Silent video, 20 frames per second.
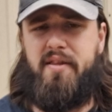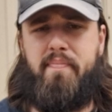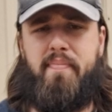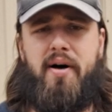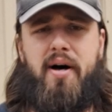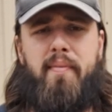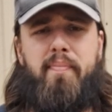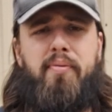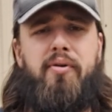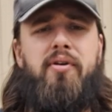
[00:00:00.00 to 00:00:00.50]
the
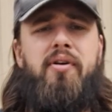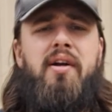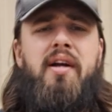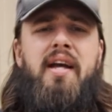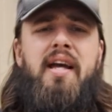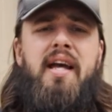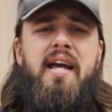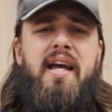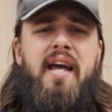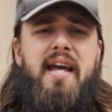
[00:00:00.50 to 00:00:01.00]
poplar
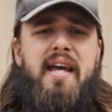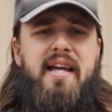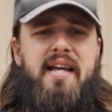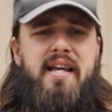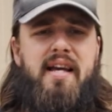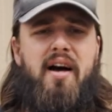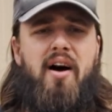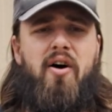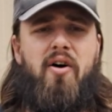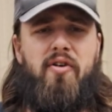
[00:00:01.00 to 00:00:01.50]

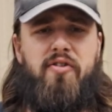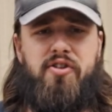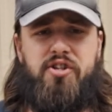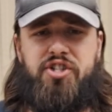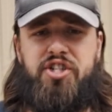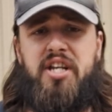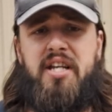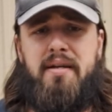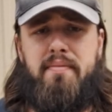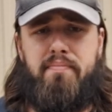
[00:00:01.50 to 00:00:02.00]
are the
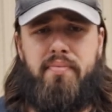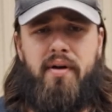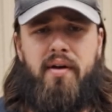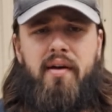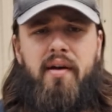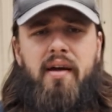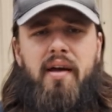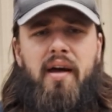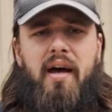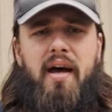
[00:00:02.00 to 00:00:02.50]
sheep.
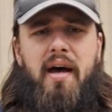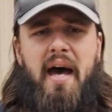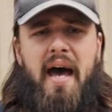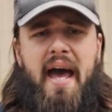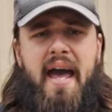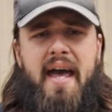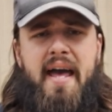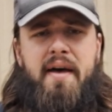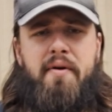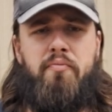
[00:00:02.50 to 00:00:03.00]
I
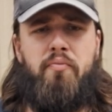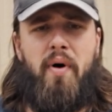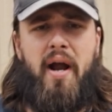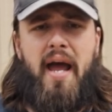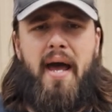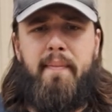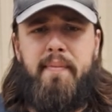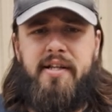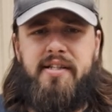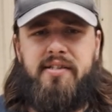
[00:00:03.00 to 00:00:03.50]
had
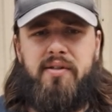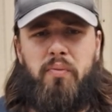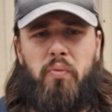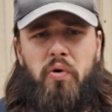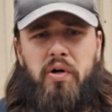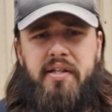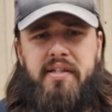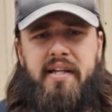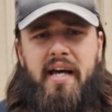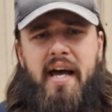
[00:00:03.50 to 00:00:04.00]
rabbits at
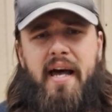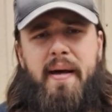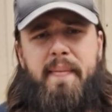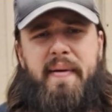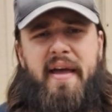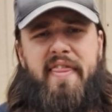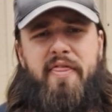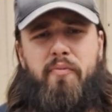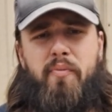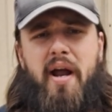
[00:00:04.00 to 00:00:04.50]
one time,
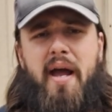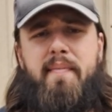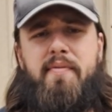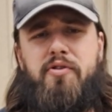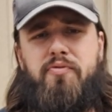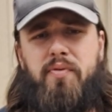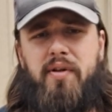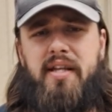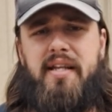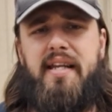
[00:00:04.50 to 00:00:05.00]
and the
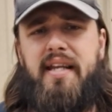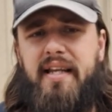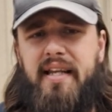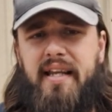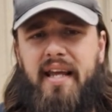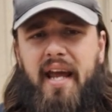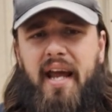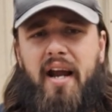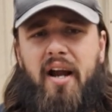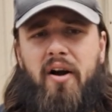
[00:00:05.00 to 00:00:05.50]
rabbits really didn't
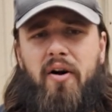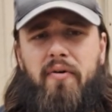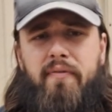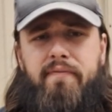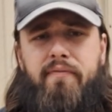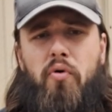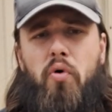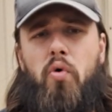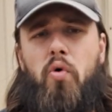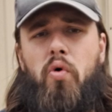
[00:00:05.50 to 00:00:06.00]
care
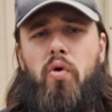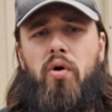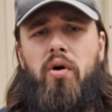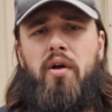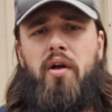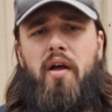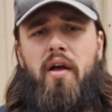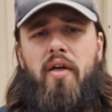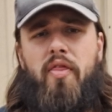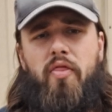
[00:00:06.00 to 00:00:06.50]
for
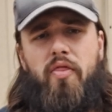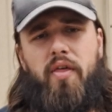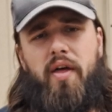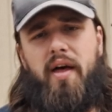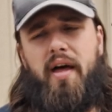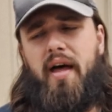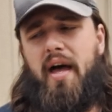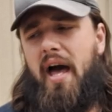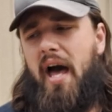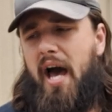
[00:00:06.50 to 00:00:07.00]

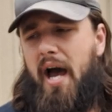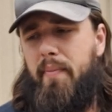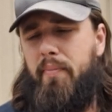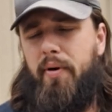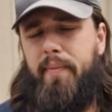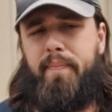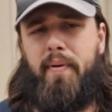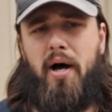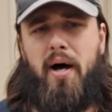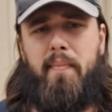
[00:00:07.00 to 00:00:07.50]
the
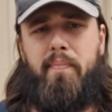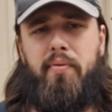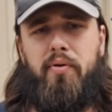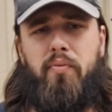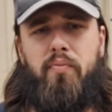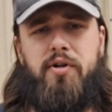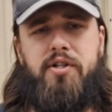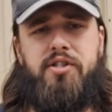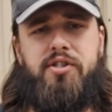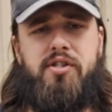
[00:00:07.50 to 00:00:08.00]
hybrid poplar,
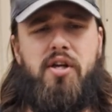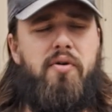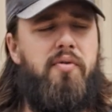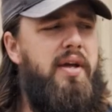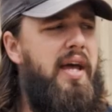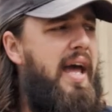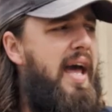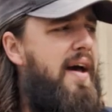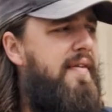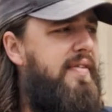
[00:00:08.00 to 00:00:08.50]
which is
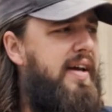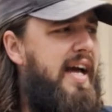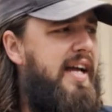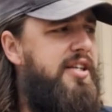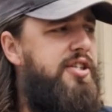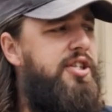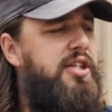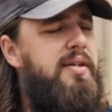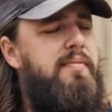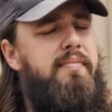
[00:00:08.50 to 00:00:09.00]
okay. I've got
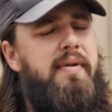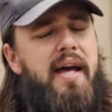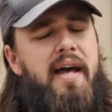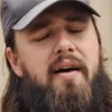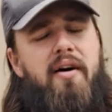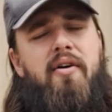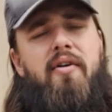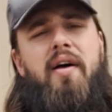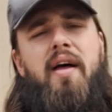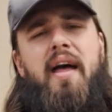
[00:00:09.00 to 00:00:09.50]
sheep
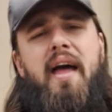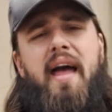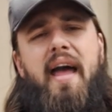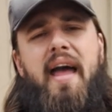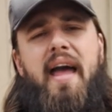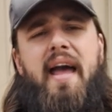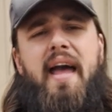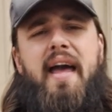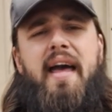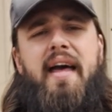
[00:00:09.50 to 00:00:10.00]
now,
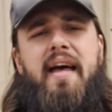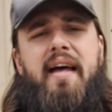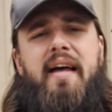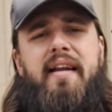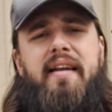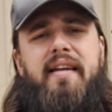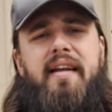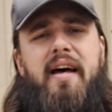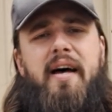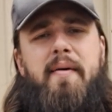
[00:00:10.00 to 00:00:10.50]

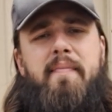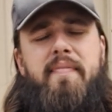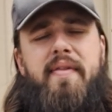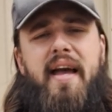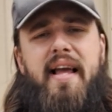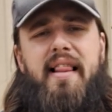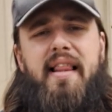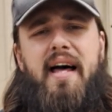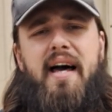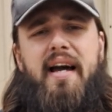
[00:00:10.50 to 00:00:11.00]
and
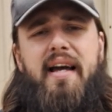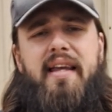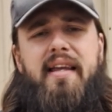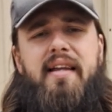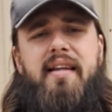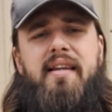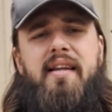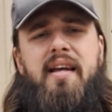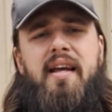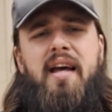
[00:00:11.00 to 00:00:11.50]
they like
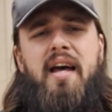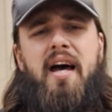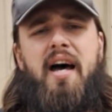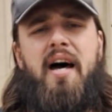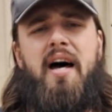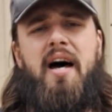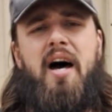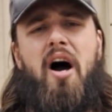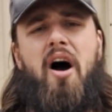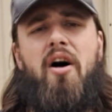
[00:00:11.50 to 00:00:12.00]
it.
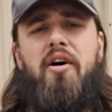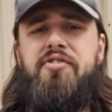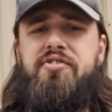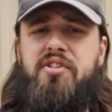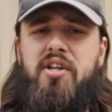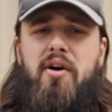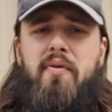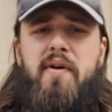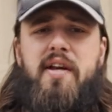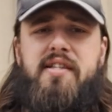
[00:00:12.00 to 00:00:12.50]

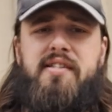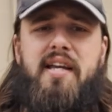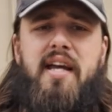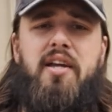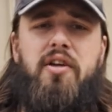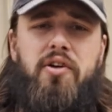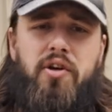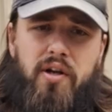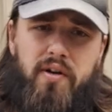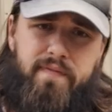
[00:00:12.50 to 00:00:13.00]
Also, it's a
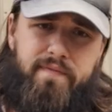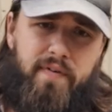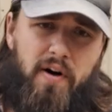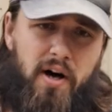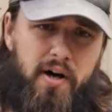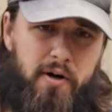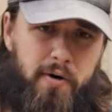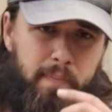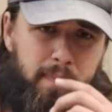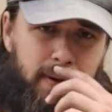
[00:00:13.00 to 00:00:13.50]
good
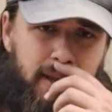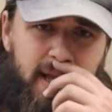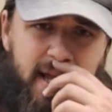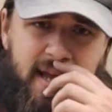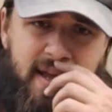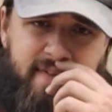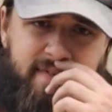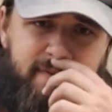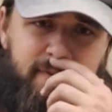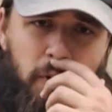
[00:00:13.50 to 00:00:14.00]
fodder
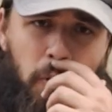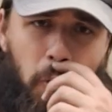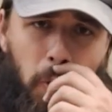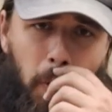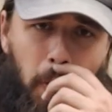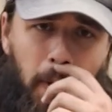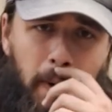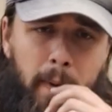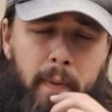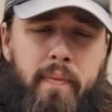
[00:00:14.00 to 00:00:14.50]
plant for